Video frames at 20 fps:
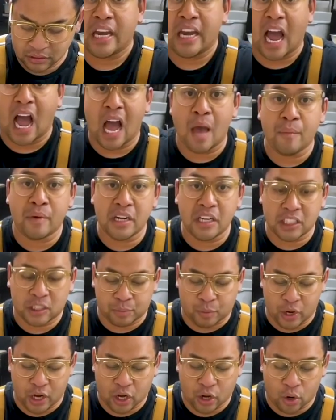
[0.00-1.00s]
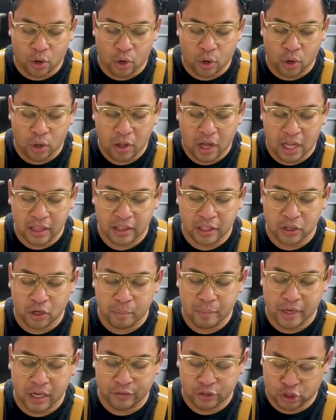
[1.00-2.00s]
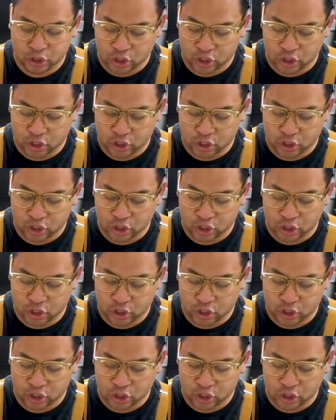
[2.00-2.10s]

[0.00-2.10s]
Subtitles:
Now I'm going to sprinkle a little bit of